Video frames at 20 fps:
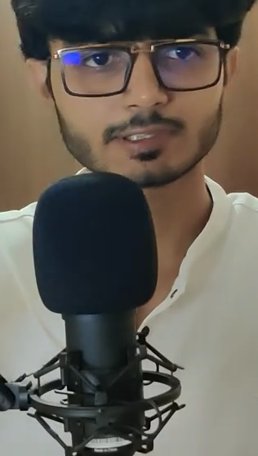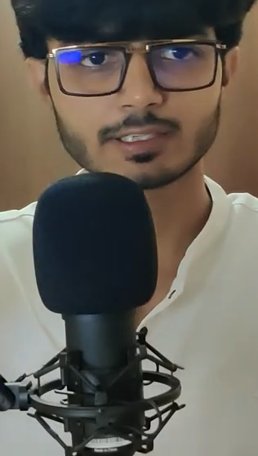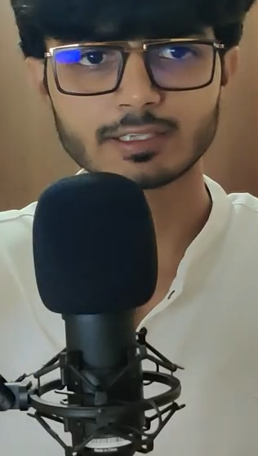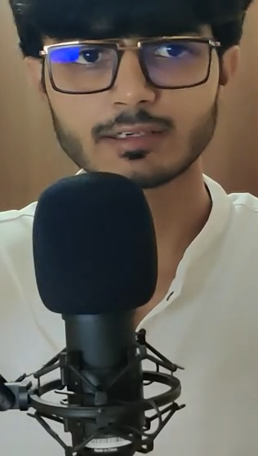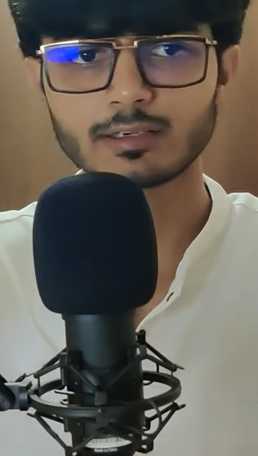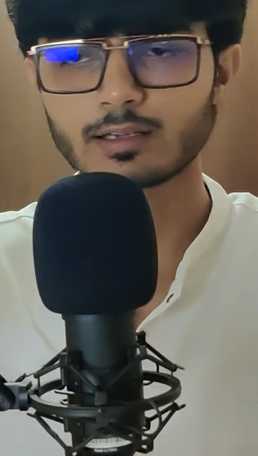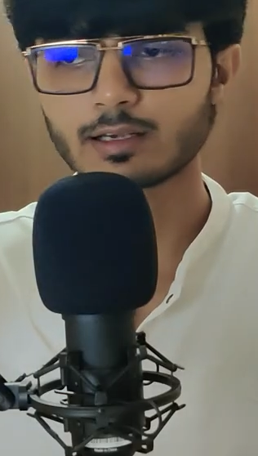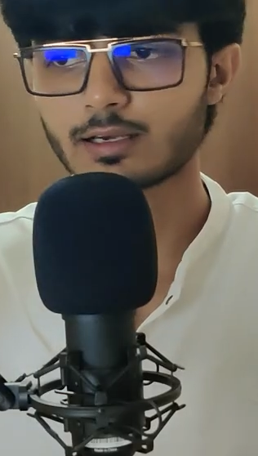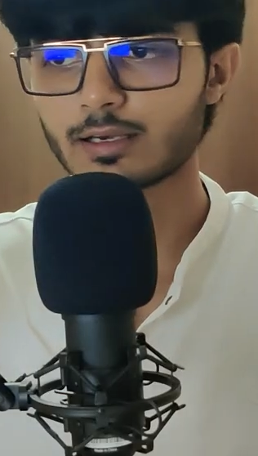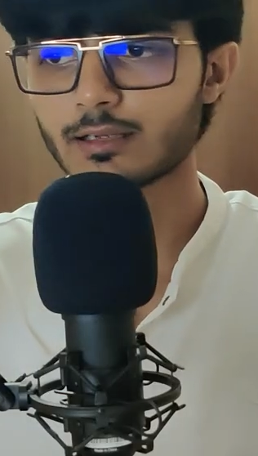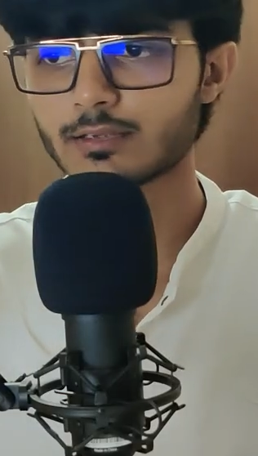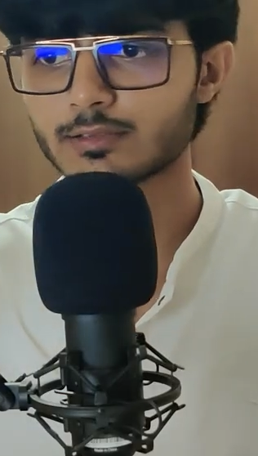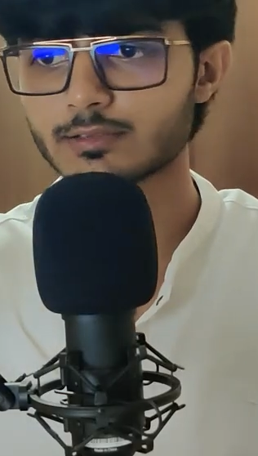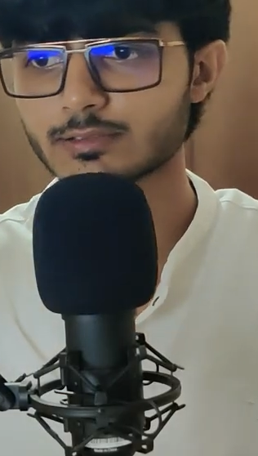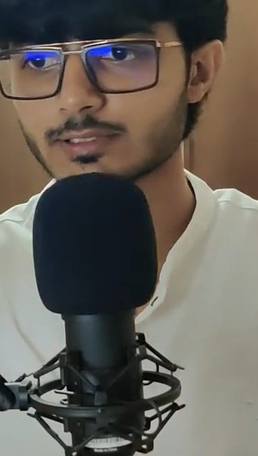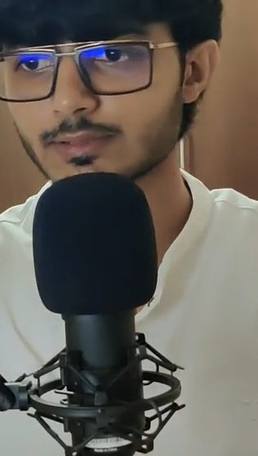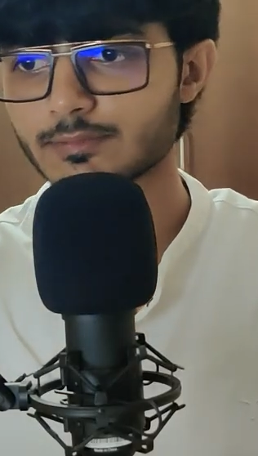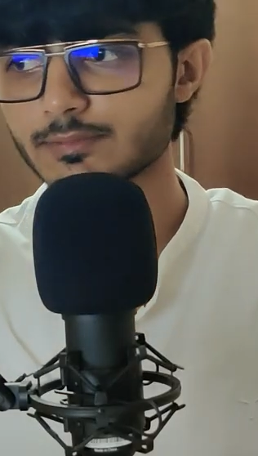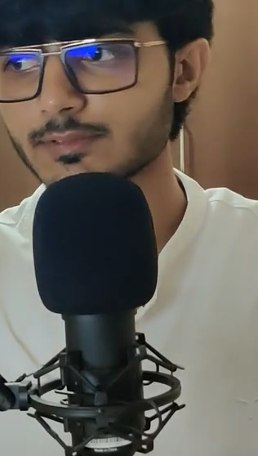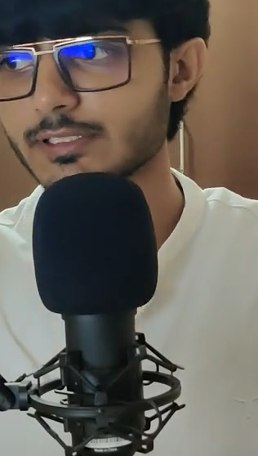there are
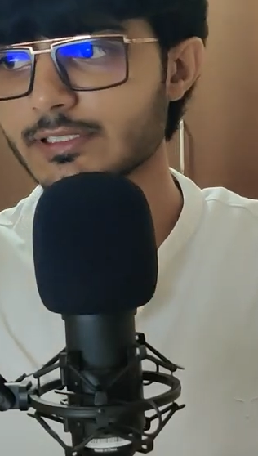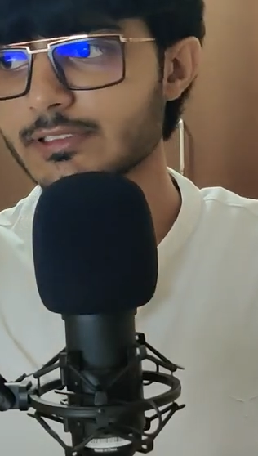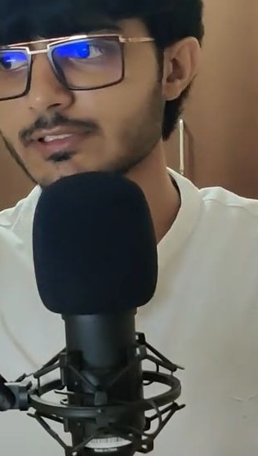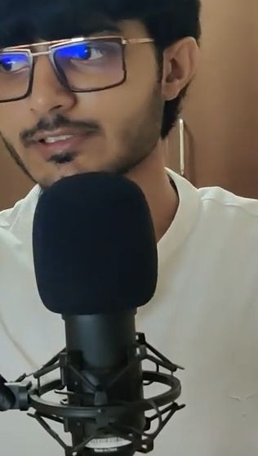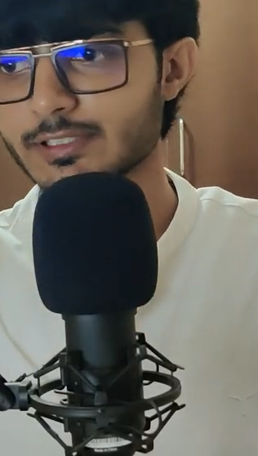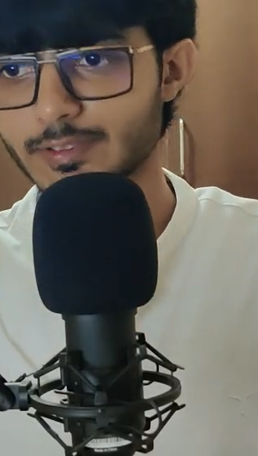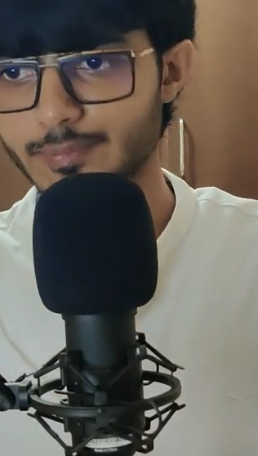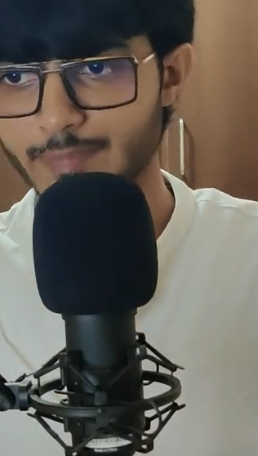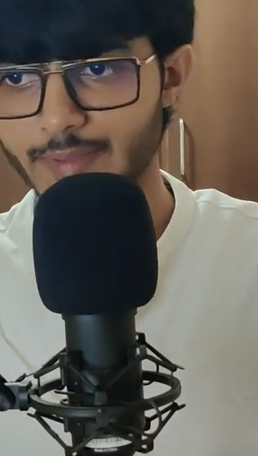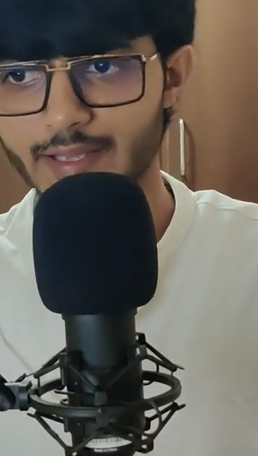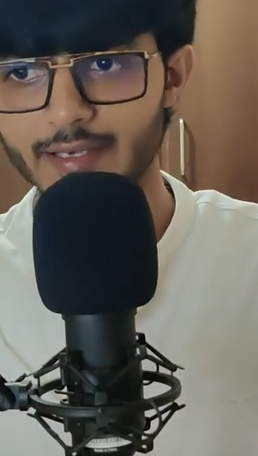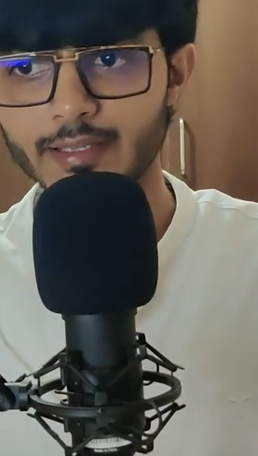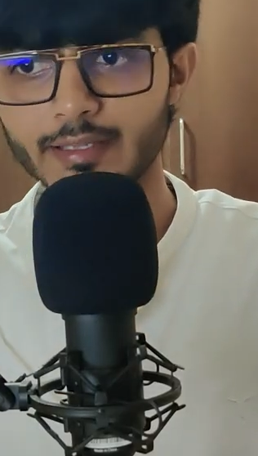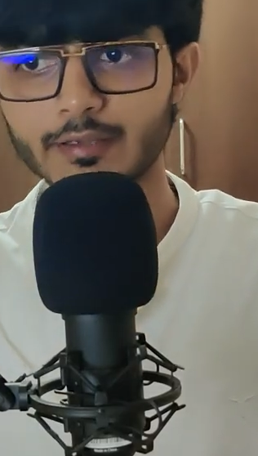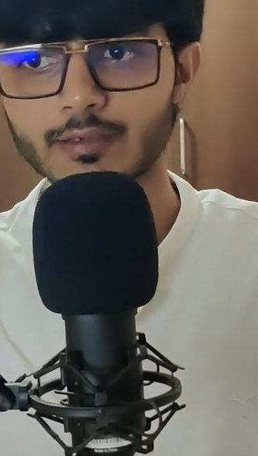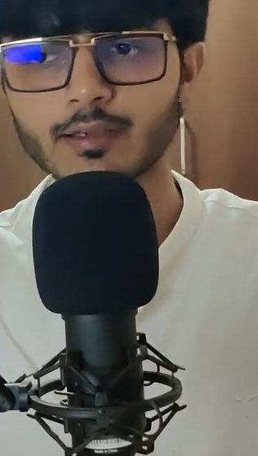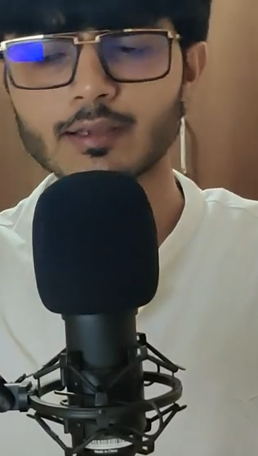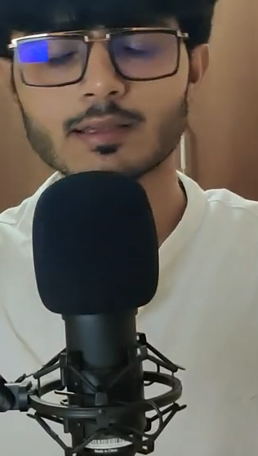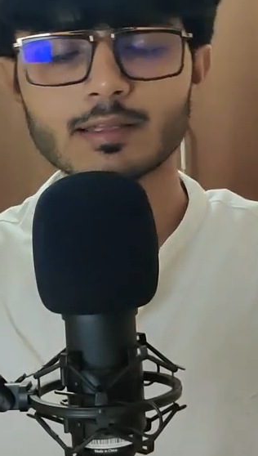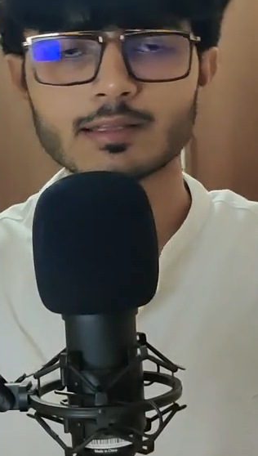some seats
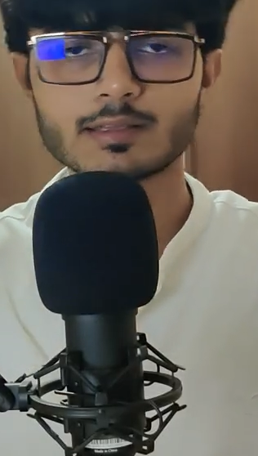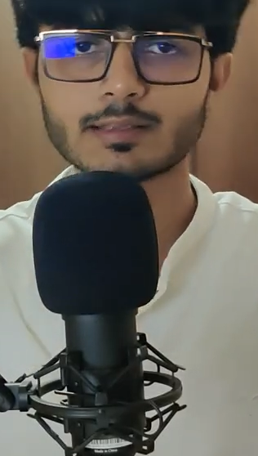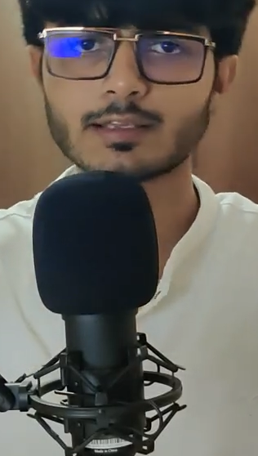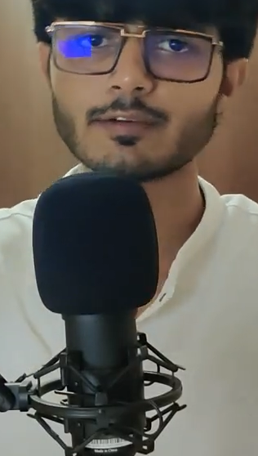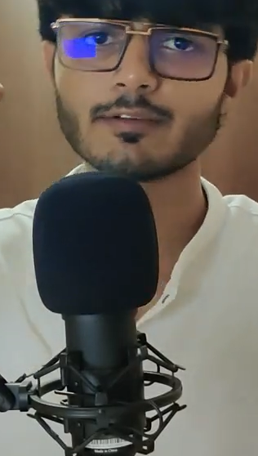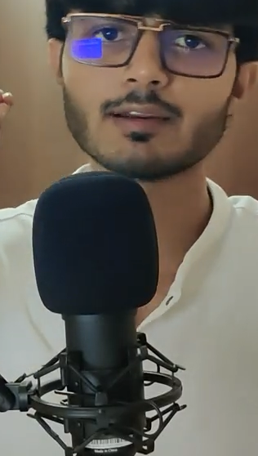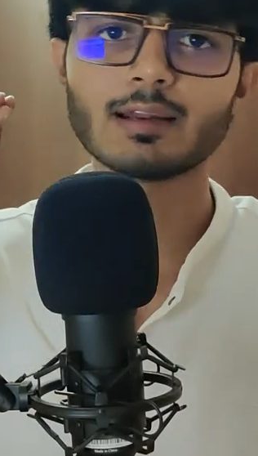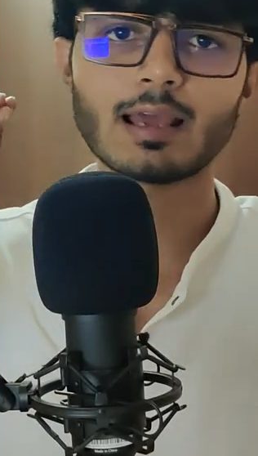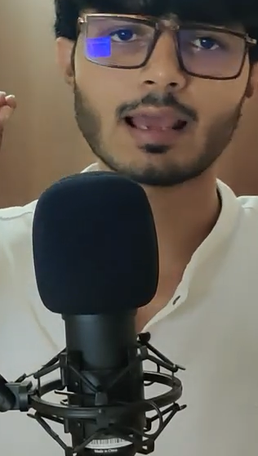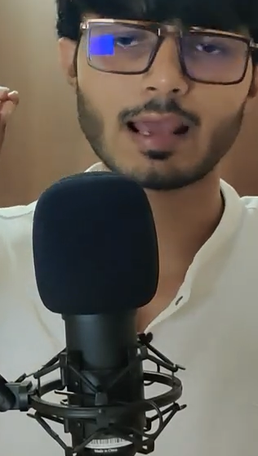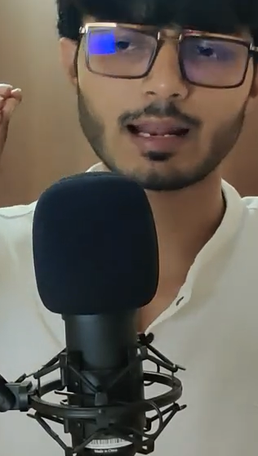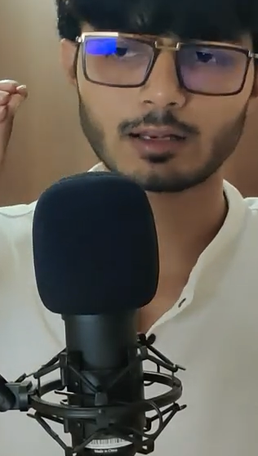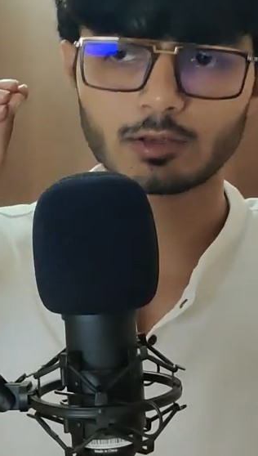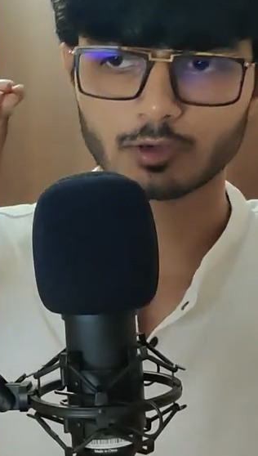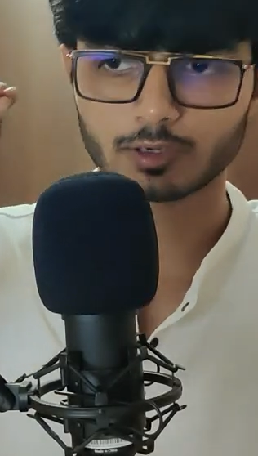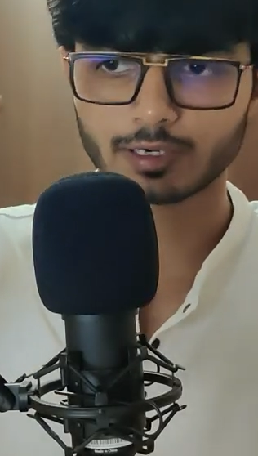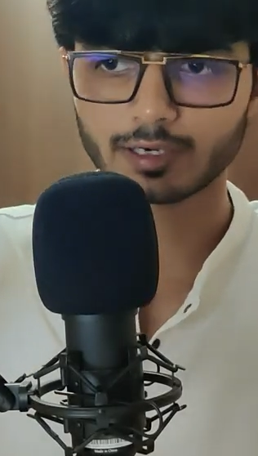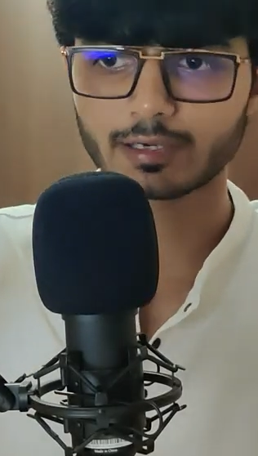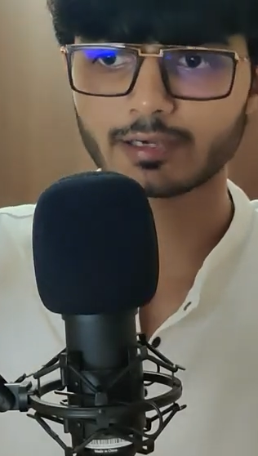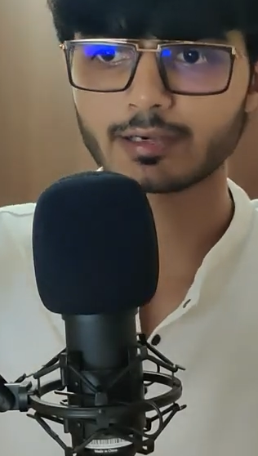remaining, they will
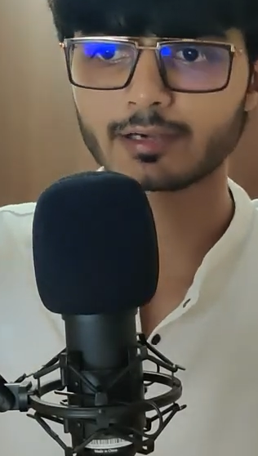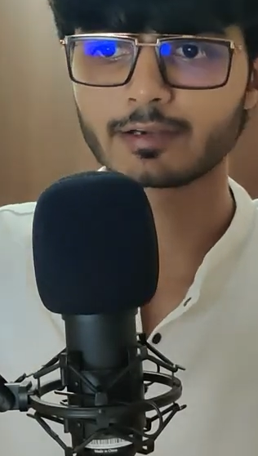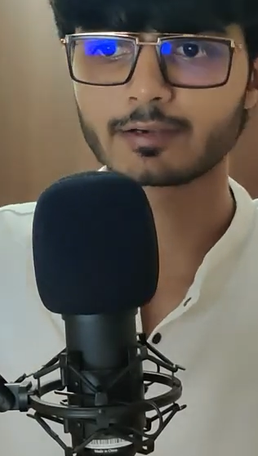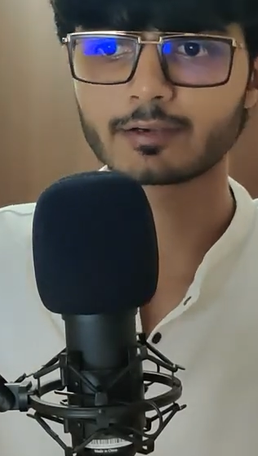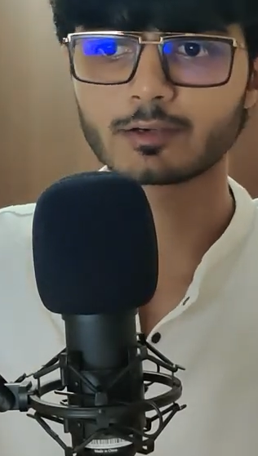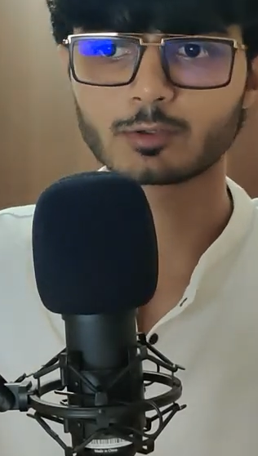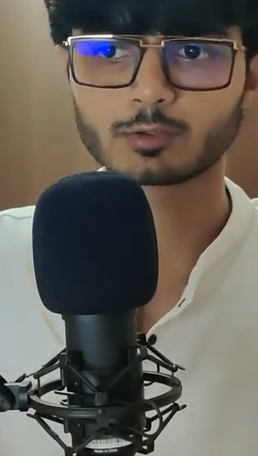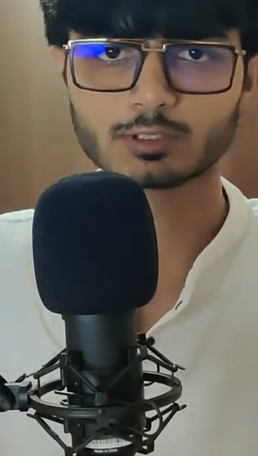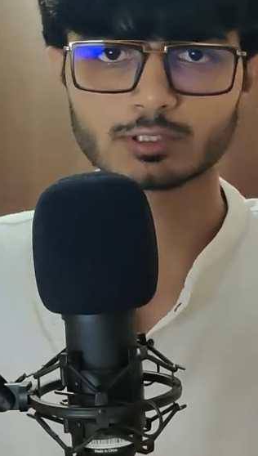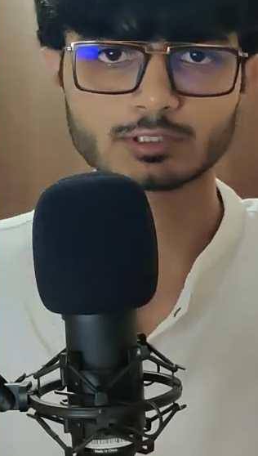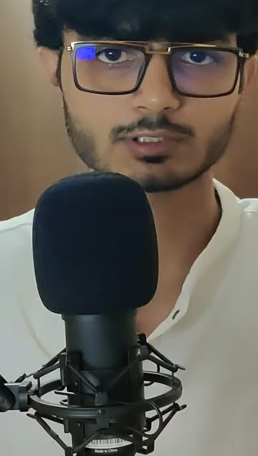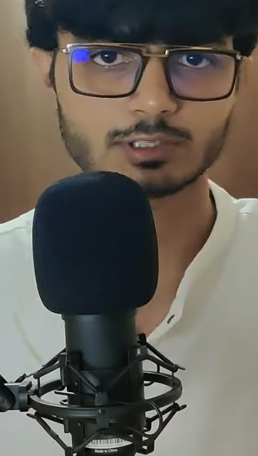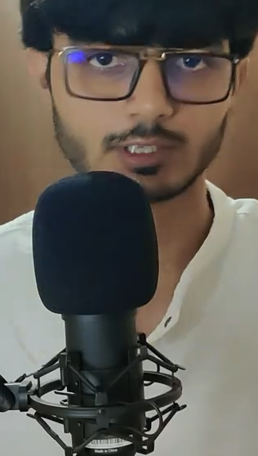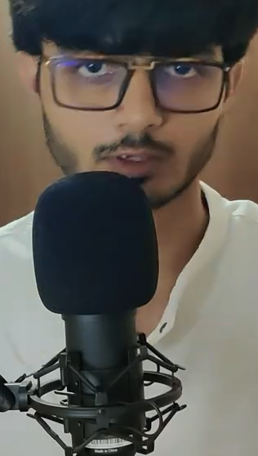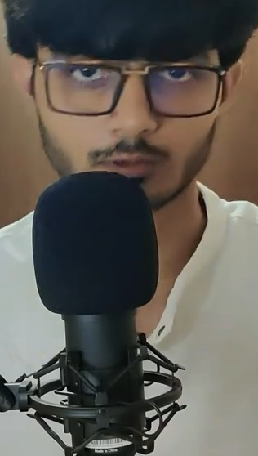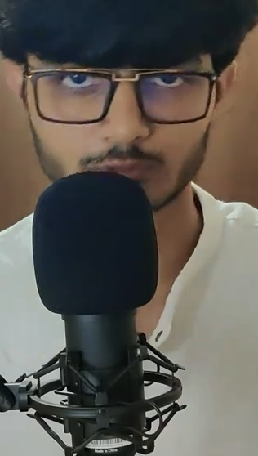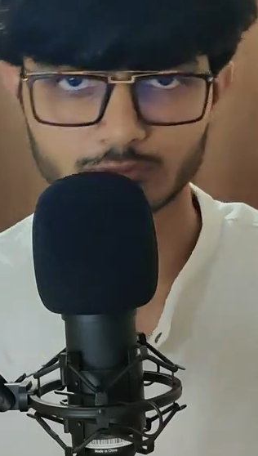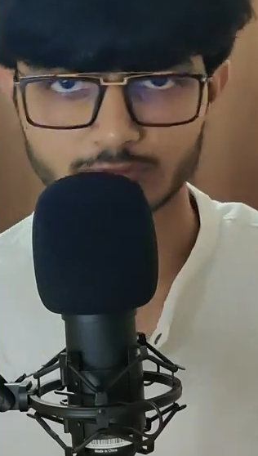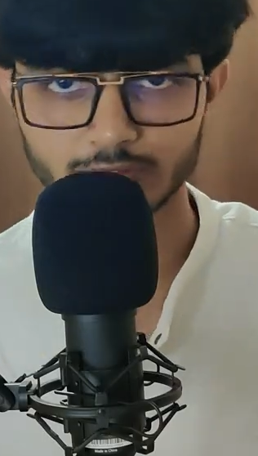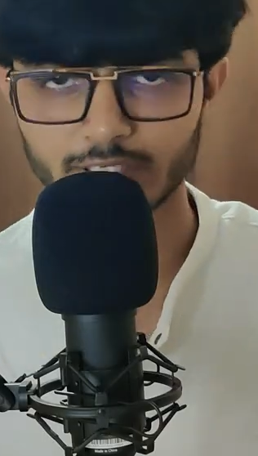allocate it to the
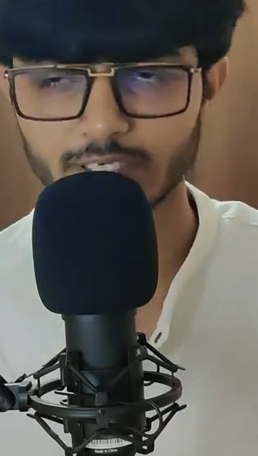round